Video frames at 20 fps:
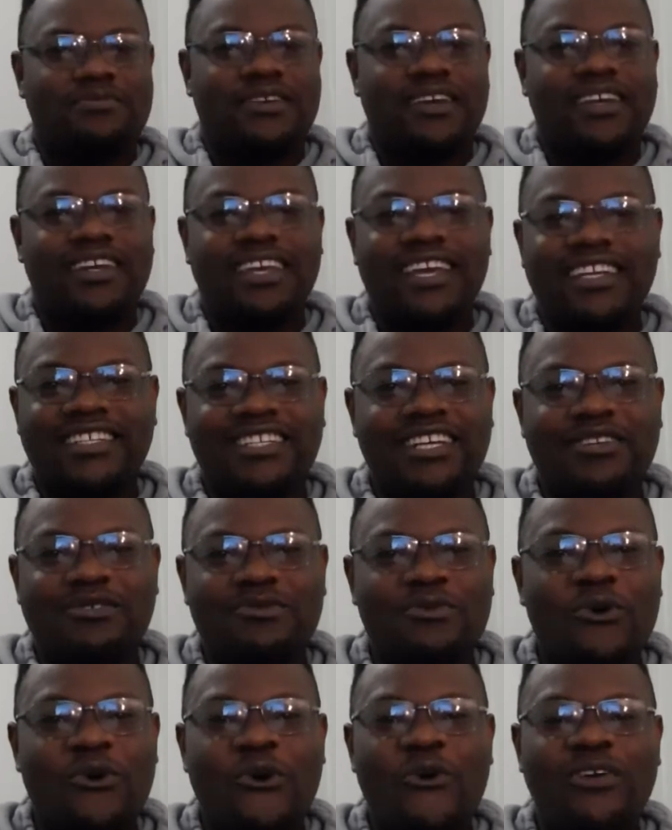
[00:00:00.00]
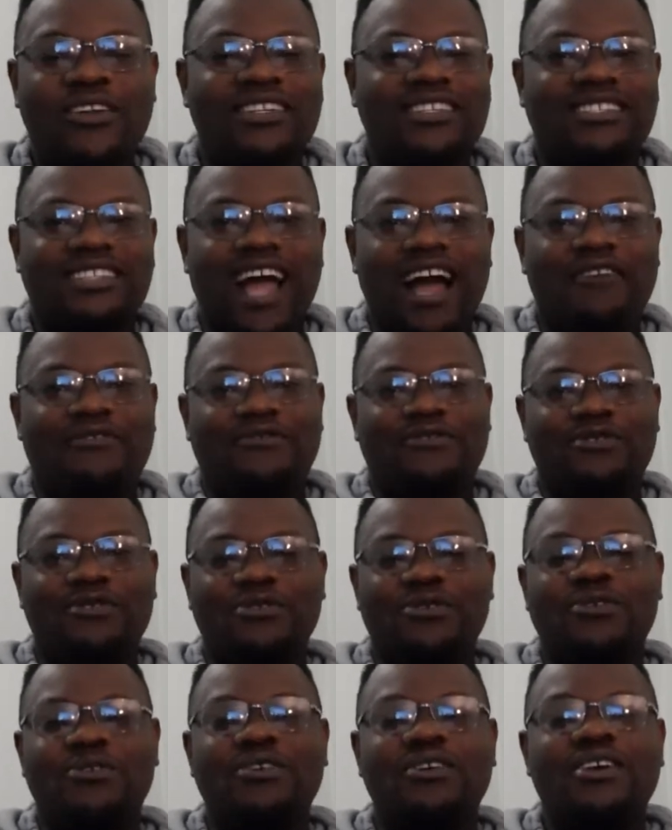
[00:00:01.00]
a gated wall and stuff, you
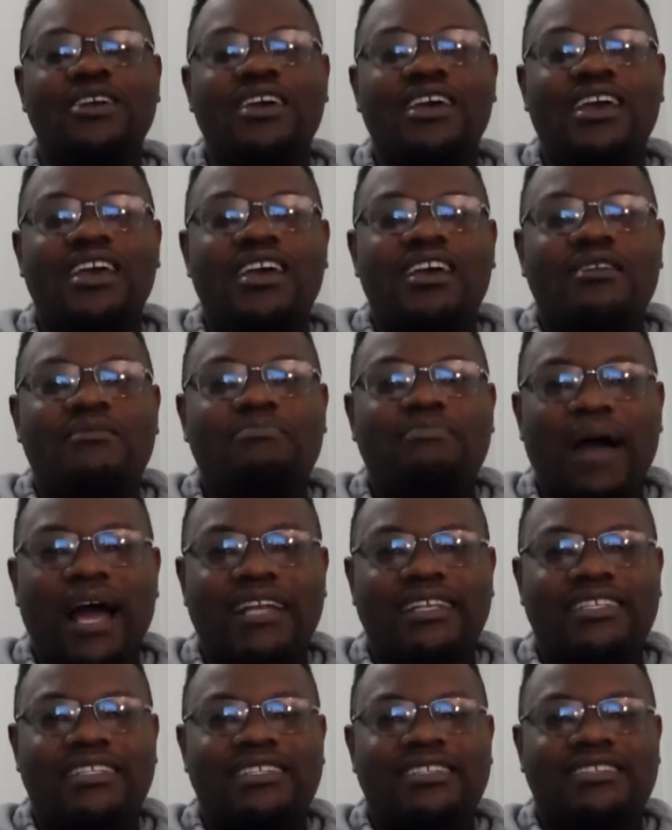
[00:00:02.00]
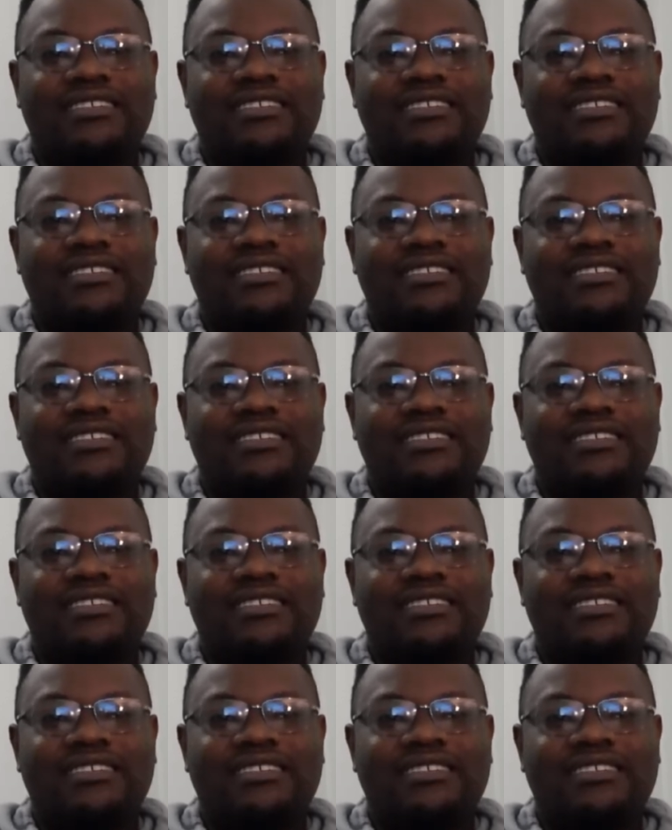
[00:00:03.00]
know. But